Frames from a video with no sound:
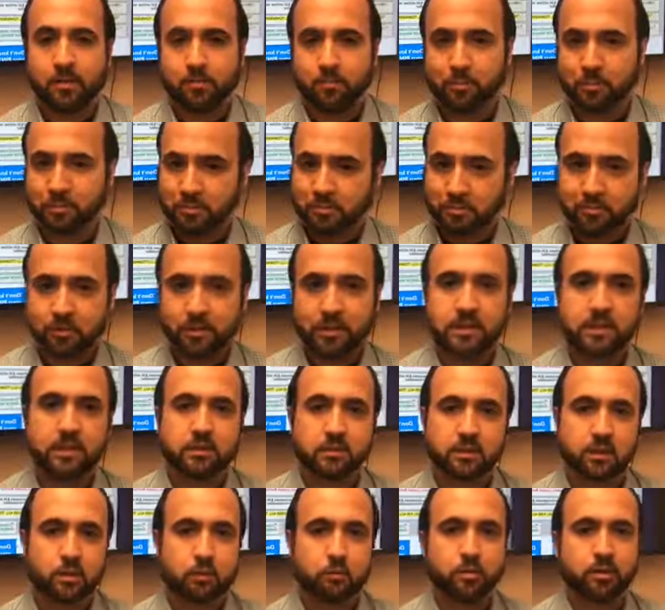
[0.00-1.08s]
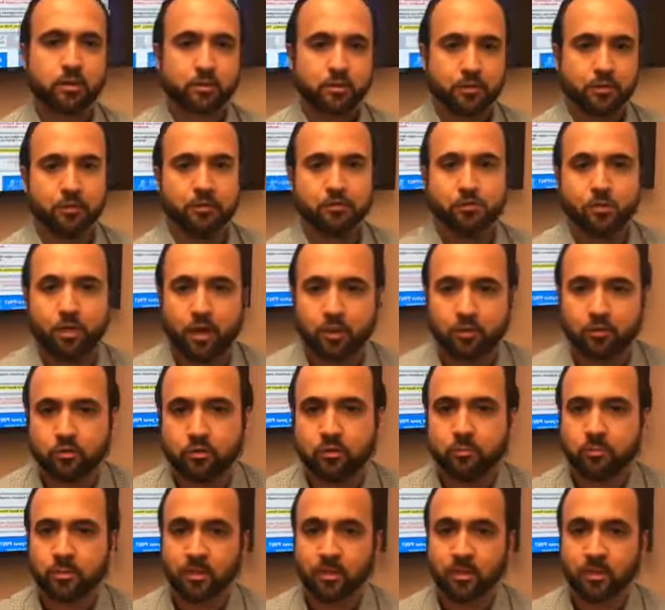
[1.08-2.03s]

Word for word: specifically, as a little bit of a distraction,